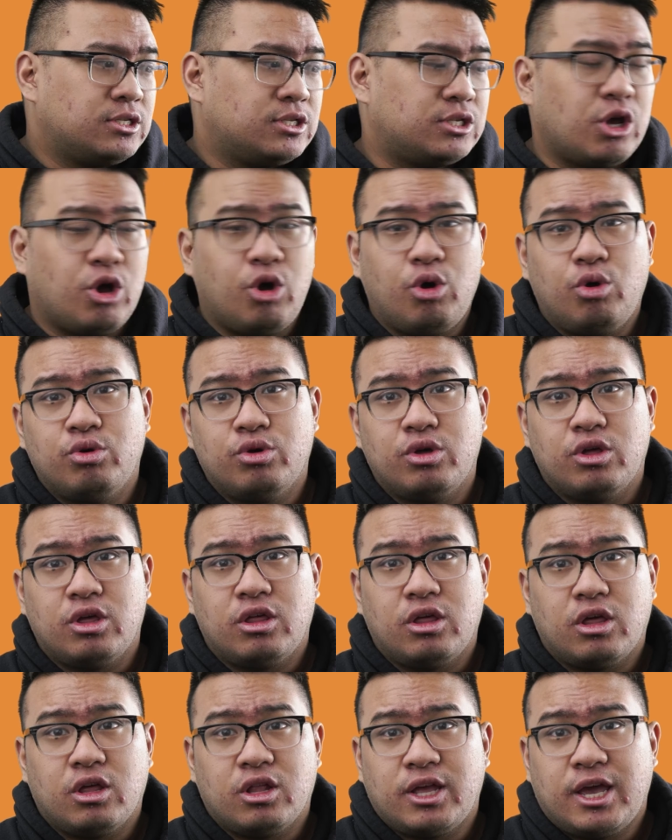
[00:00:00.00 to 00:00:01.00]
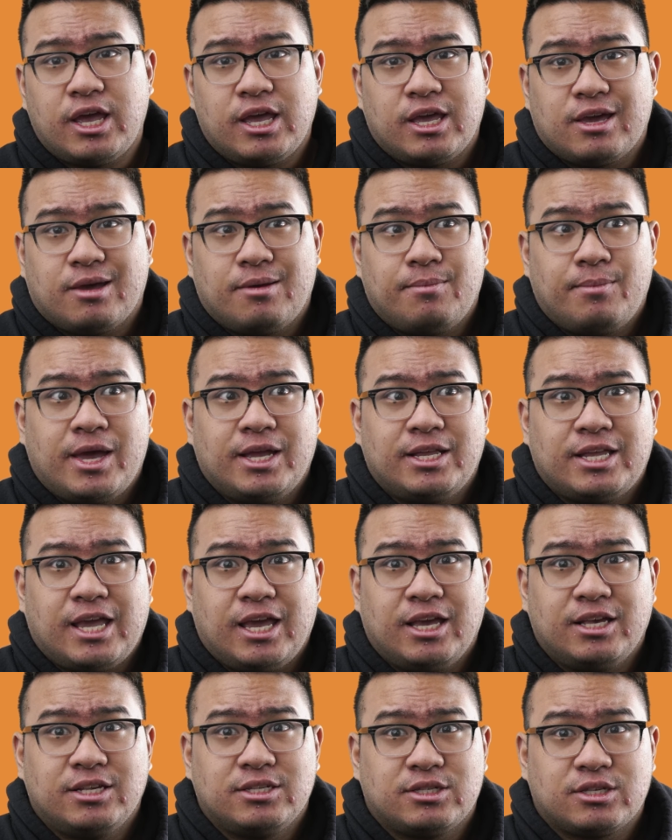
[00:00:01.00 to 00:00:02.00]
So like my
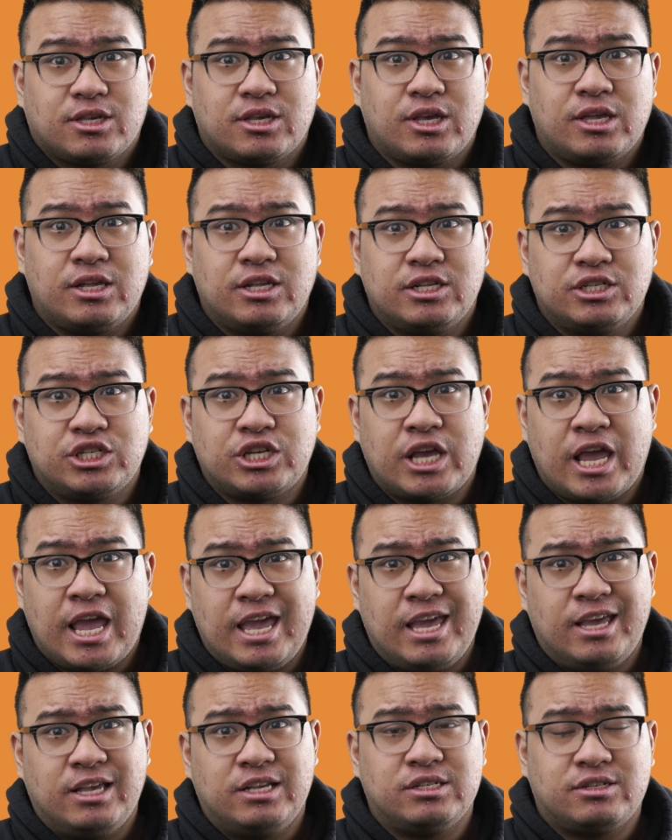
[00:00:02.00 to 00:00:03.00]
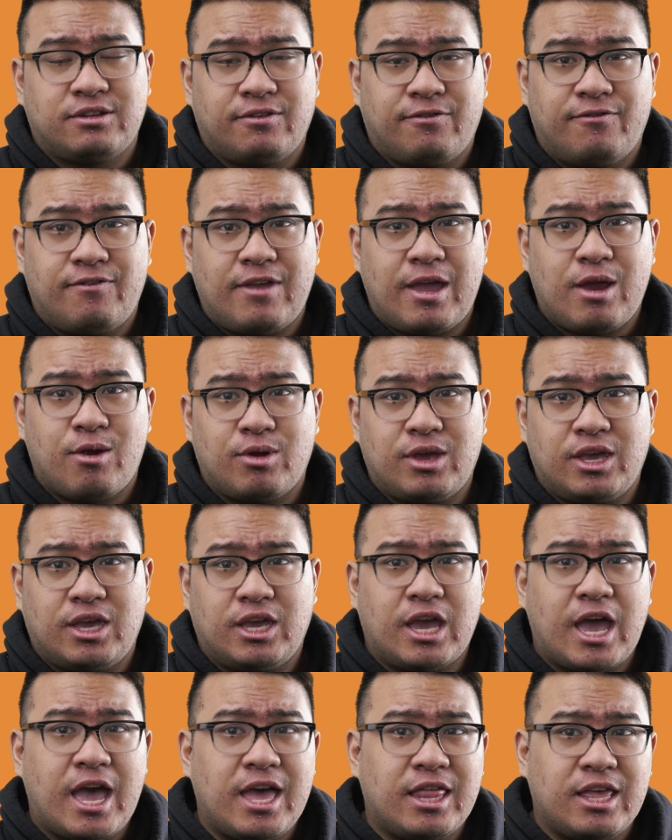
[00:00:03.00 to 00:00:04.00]
days can change,
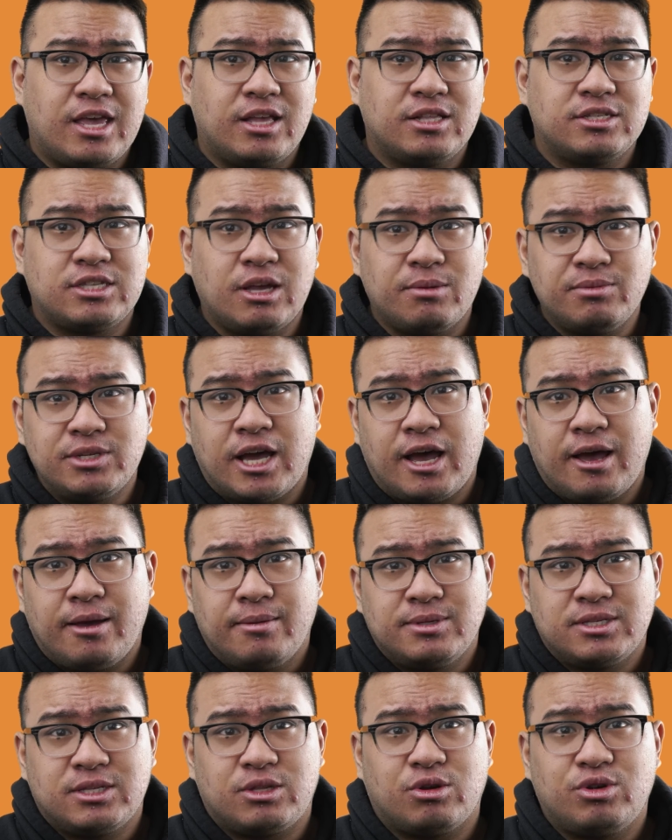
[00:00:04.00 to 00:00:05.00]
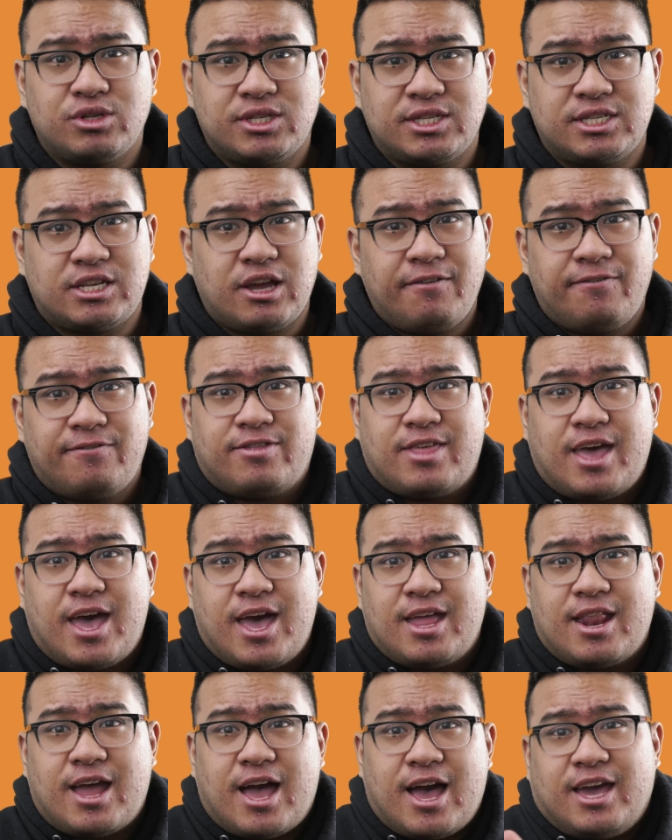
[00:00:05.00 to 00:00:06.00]
vary, and then sometimes there's stuff
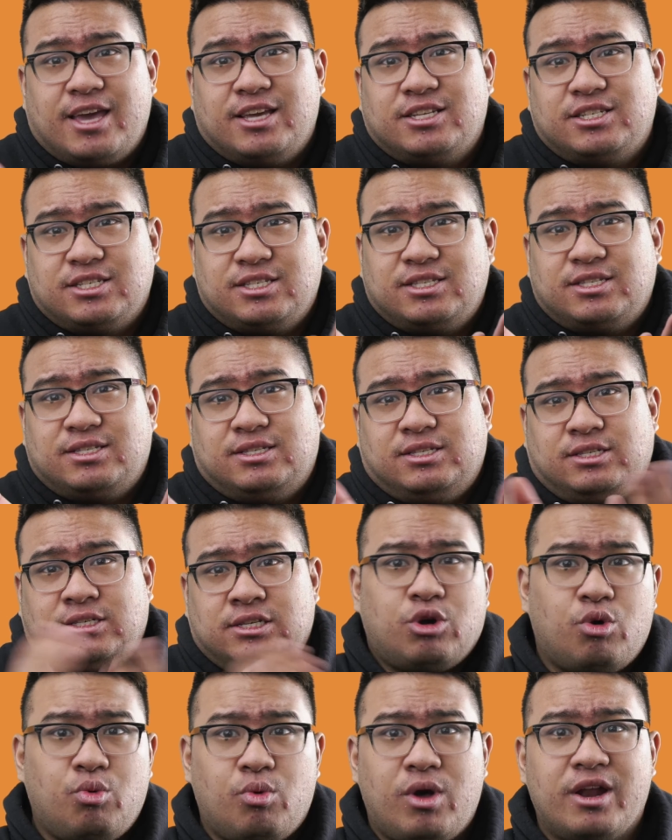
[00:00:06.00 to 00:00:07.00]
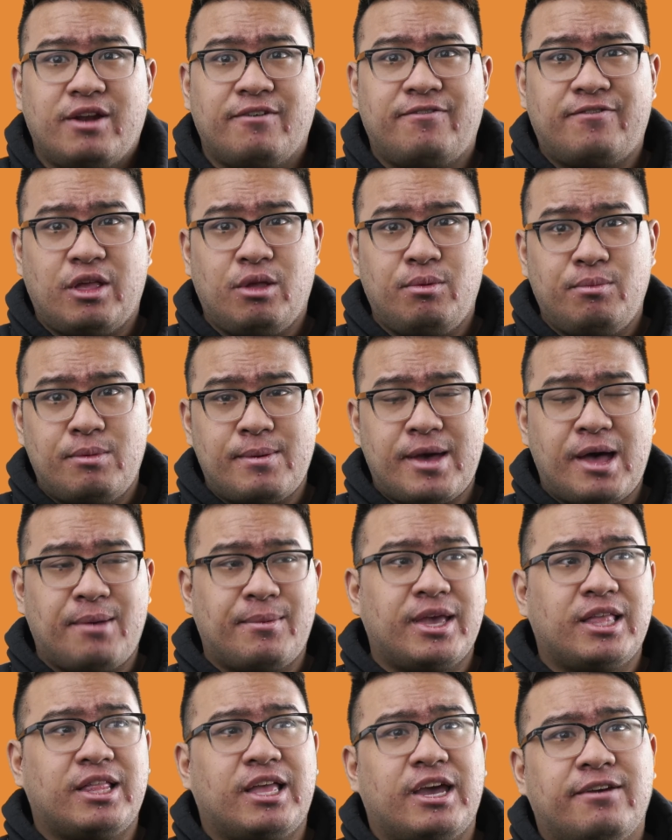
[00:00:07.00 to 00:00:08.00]
that I just don't want to film about
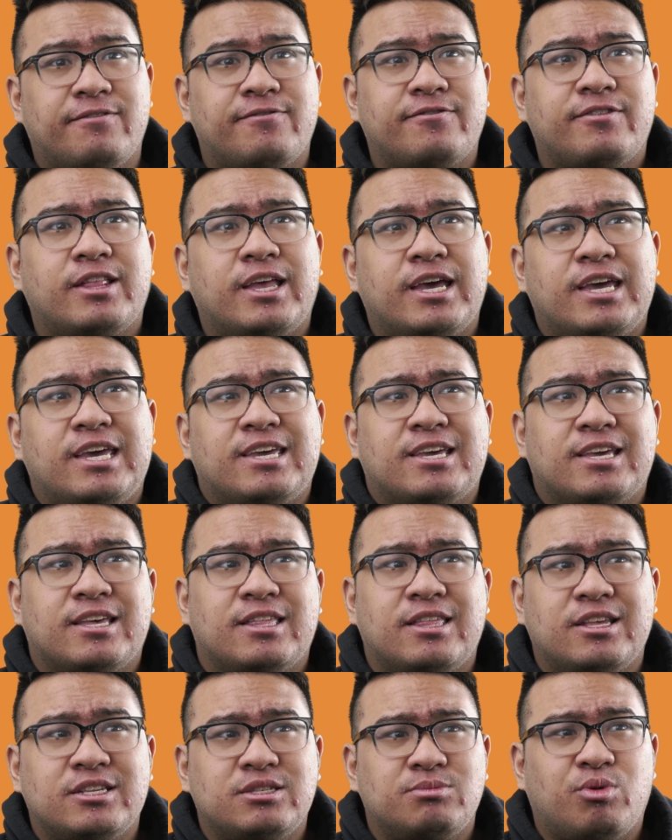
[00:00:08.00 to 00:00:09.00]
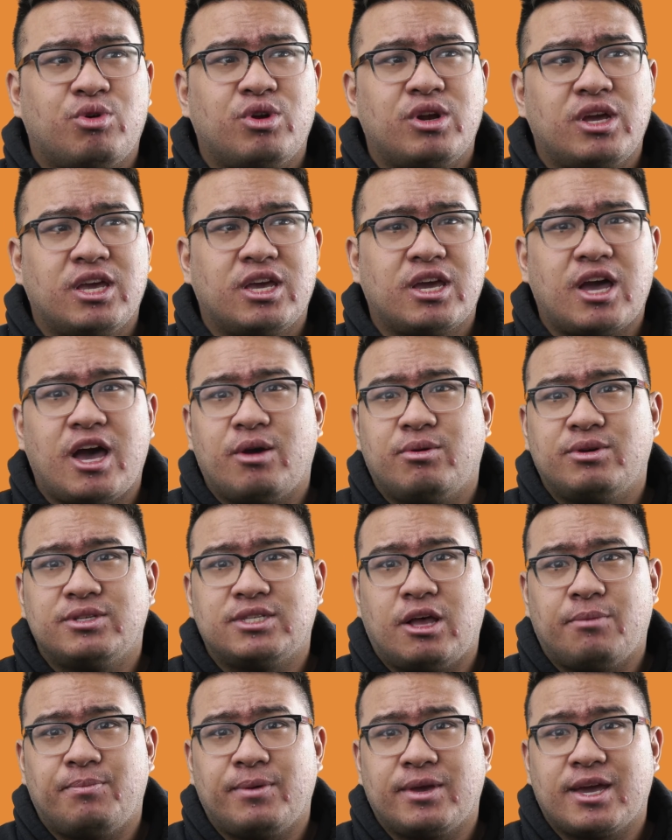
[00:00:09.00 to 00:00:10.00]
my life. Like this morning, I
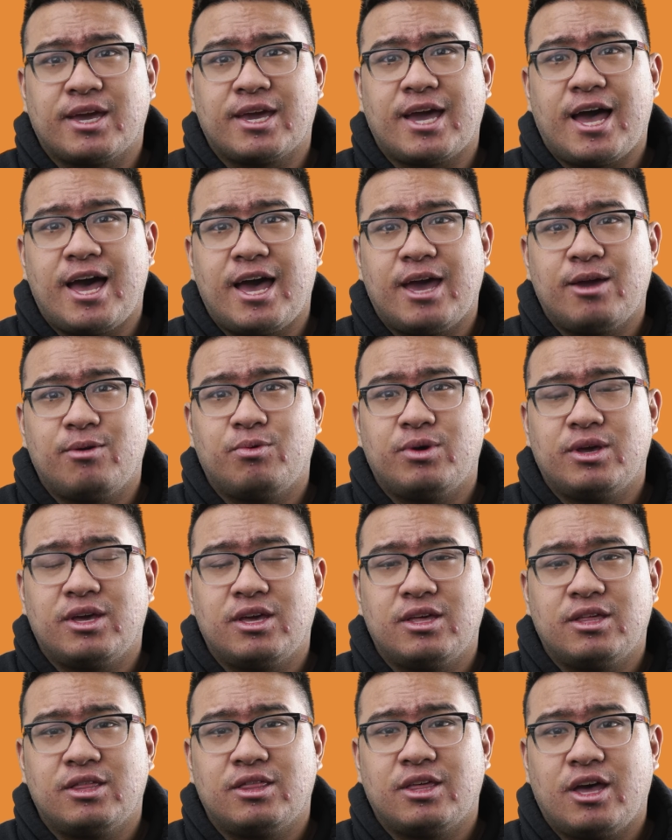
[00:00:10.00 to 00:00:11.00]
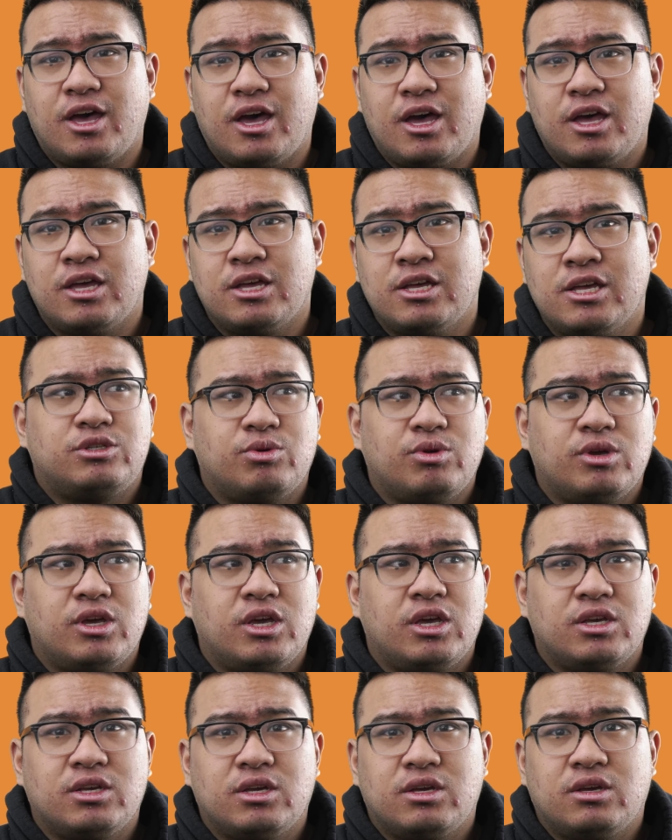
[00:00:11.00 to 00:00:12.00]
was helping a guy with
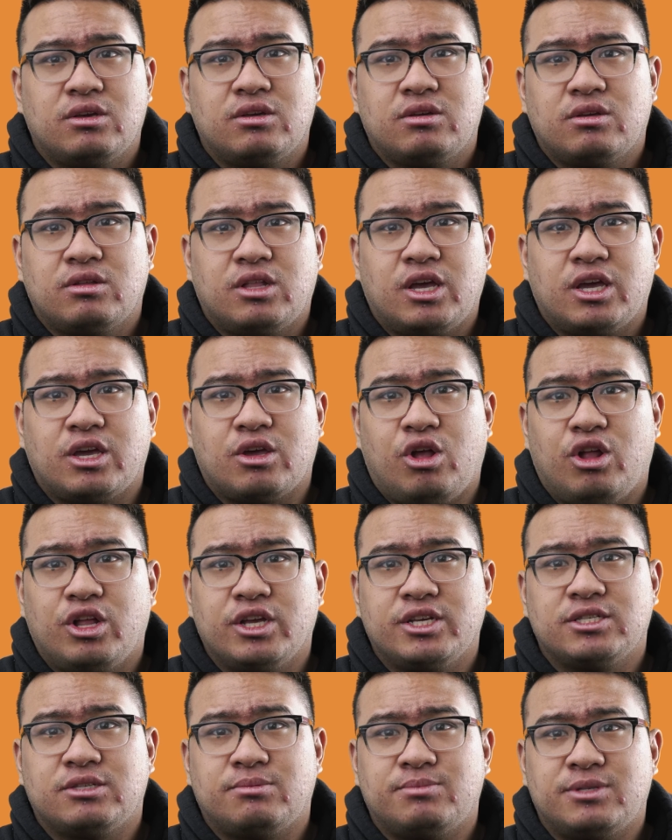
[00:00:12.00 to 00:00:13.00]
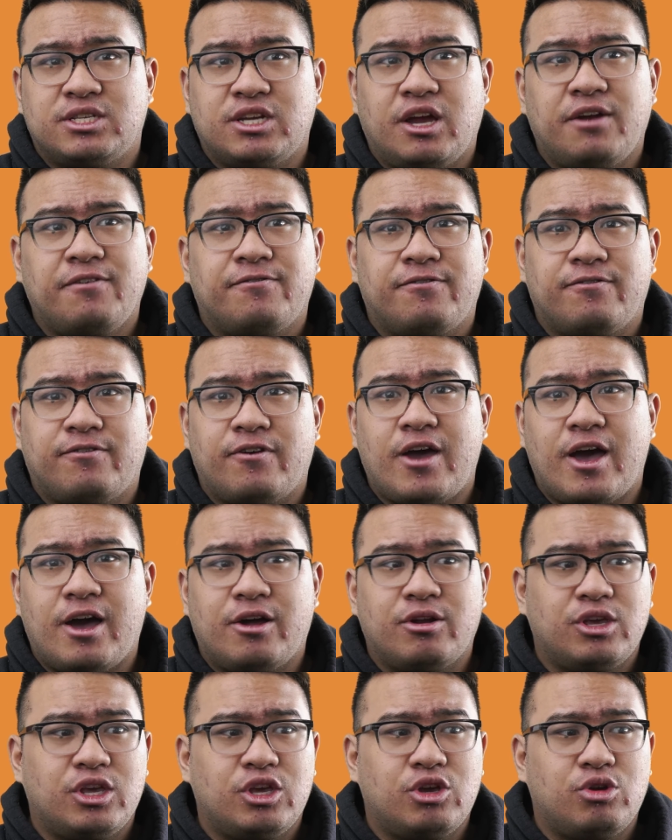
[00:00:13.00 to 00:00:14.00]
doing like hauling some stuff.
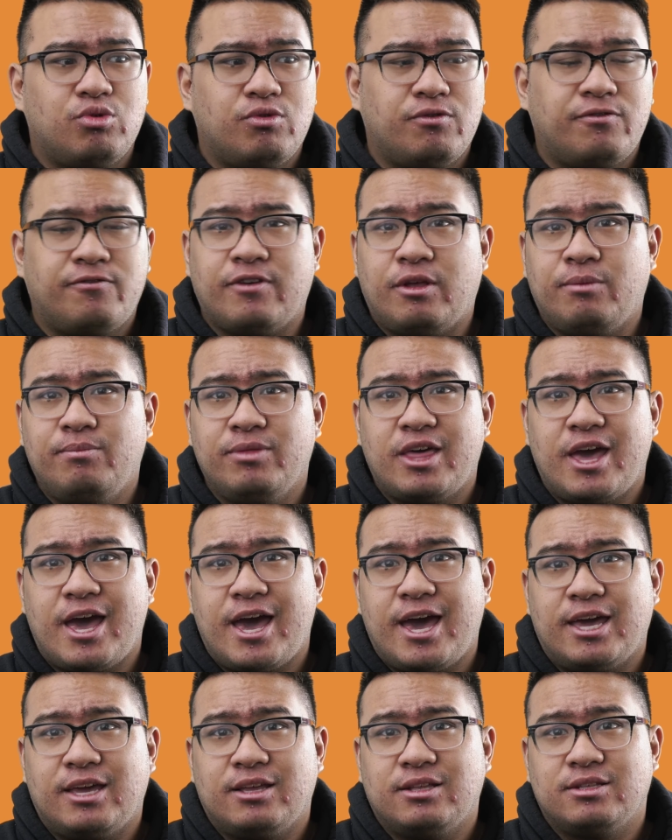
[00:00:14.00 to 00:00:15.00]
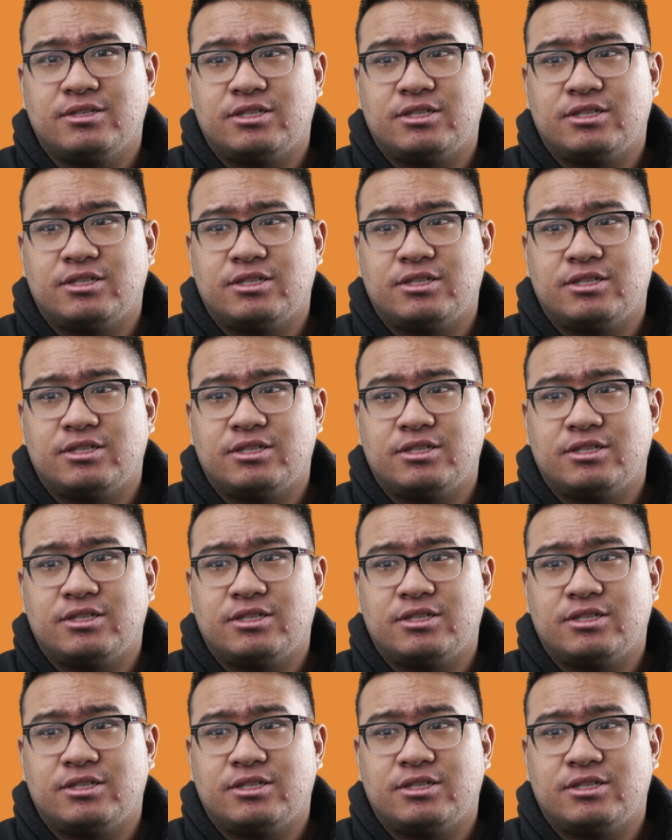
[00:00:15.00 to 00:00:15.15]
How do you film that?